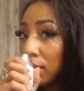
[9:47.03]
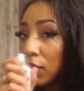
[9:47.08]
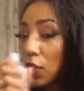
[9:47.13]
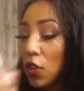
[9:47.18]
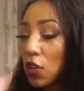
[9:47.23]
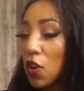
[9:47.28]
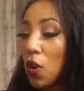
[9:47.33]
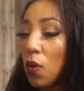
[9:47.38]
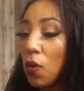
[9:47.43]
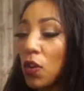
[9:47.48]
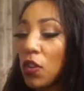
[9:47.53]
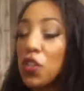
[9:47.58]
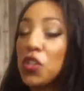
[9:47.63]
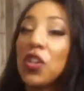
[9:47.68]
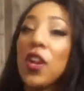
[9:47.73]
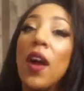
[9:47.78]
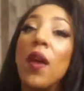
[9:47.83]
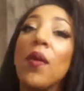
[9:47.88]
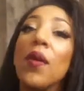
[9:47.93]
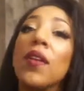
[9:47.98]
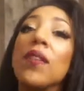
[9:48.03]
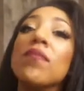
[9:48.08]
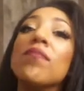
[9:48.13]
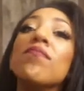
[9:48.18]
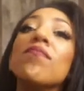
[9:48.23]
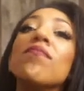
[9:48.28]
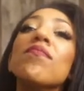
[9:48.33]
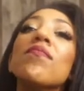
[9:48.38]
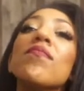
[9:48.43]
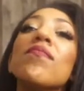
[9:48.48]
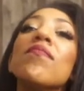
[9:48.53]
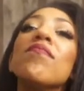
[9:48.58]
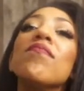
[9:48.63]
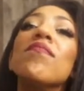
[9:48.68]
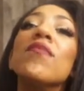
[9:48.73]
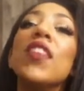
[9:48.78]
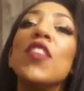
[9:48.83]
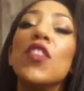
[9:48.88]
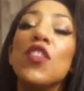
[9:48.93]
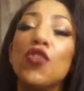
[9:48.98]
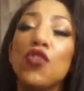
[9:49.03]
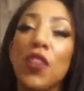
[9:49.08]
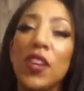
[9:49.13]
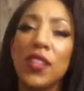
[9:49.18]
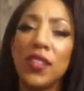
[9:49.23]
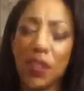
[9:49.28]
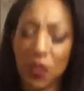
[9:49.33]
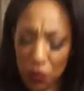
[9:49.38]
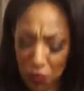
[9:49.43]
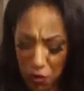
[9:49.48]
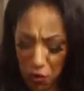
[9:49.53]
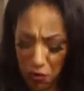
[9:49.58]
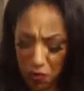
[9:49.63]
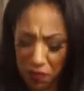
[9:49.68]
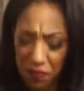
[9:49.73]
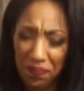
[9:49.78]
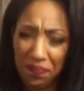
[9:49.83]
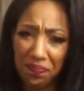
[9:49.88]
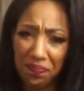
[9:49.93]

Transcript: you don't want to shower in the dressing room.